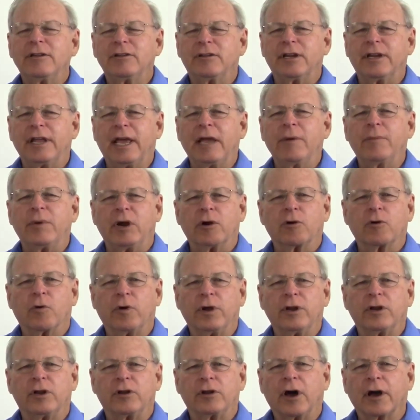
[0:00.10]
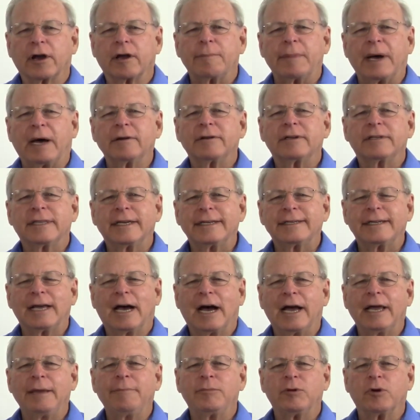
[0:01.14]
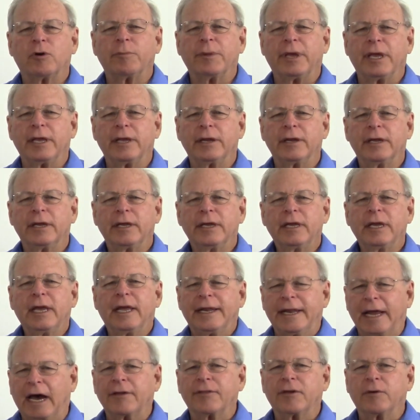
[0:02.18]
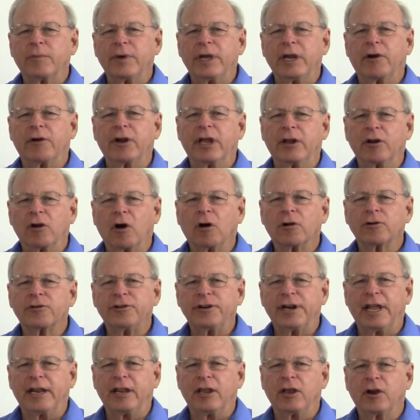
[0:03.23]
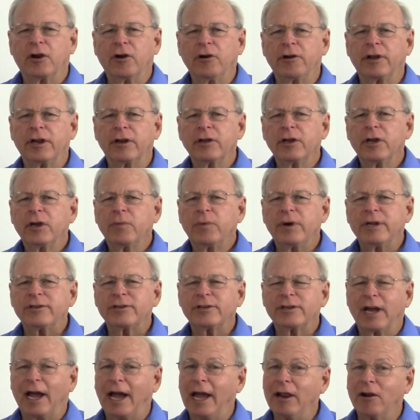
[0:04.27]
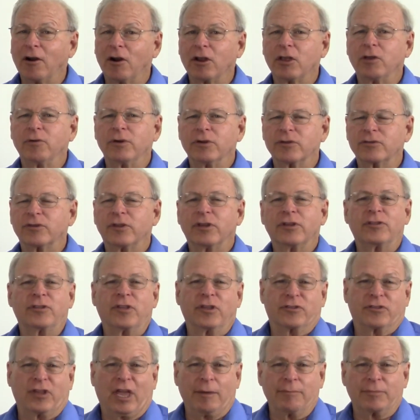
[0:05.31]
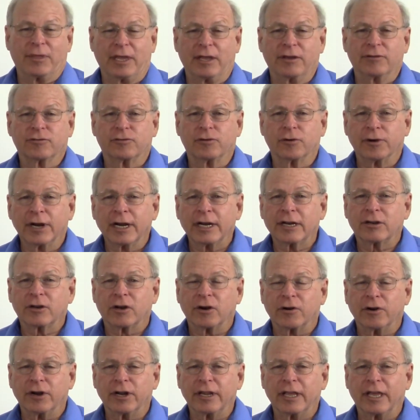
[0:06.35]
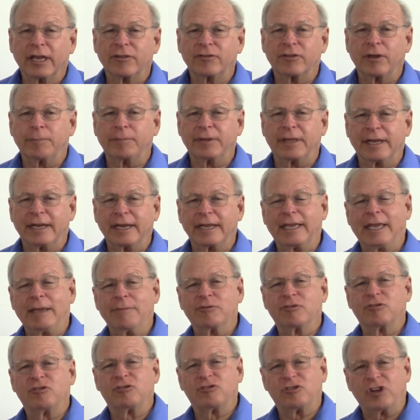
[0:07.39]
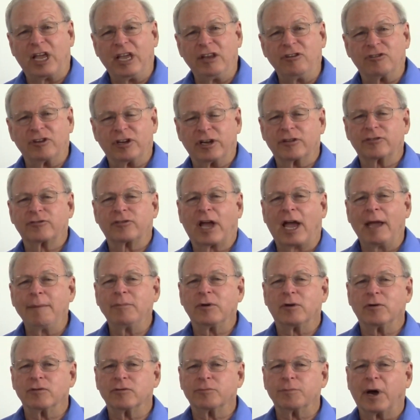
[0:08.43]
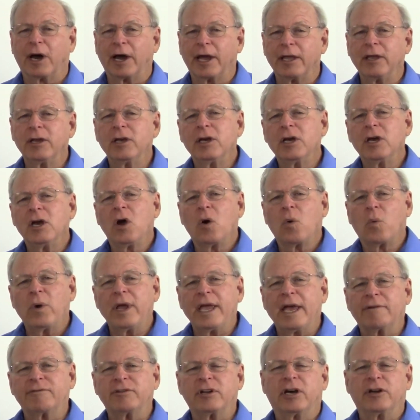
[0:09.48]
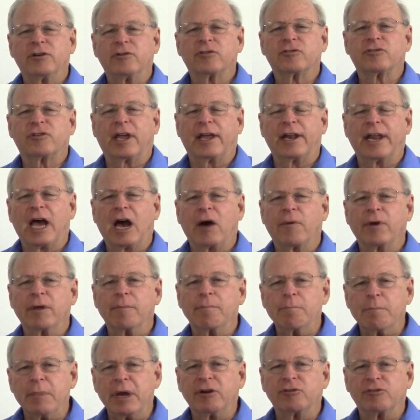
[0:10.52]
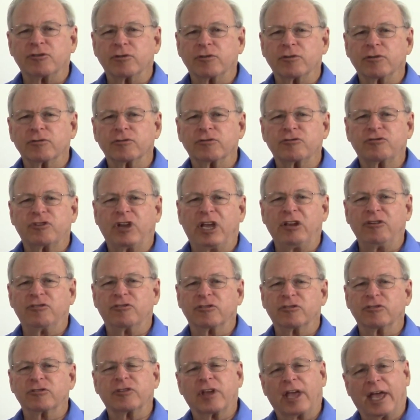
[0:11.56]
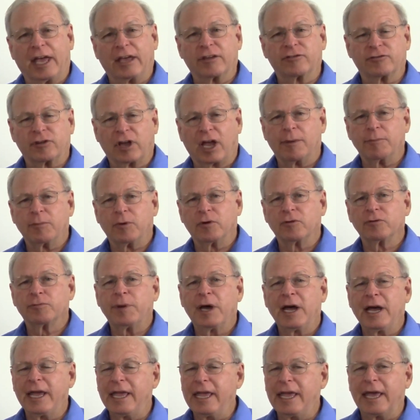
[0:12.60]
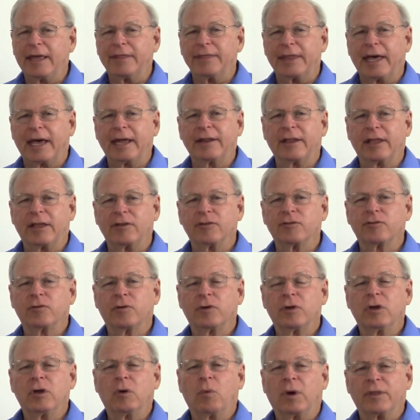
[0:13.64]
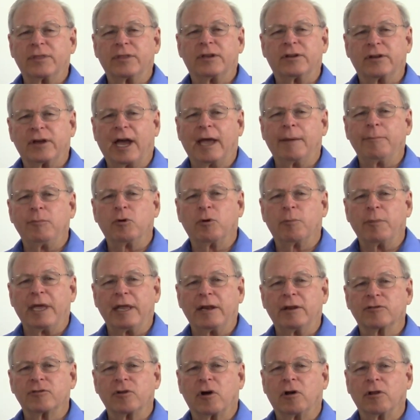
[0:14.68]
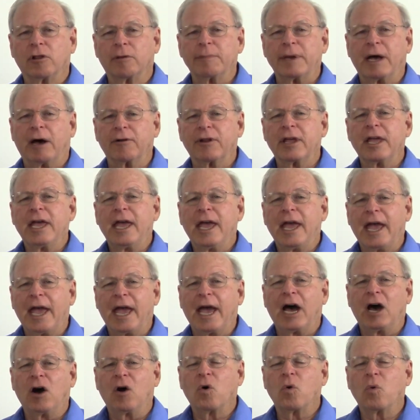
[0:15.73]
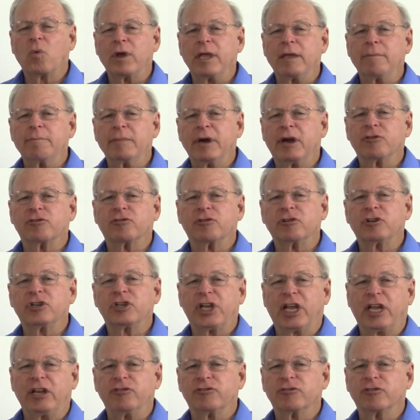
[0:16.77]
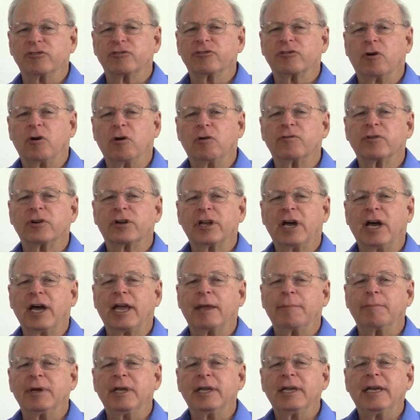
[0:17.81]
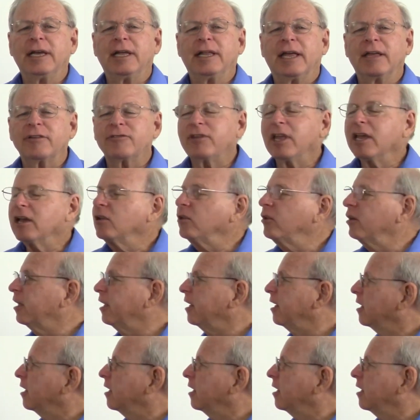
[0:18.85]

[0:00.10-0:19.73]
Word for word: Today we are going to talk about the time domain. Now that we are in alternating current, which I argue is the same thing as direct current, except that it keeps changing as time goes by, we have to understand how we measure those changes as time goes by, and that is what the time domain is all about, how we measure changes over time. Let's take a look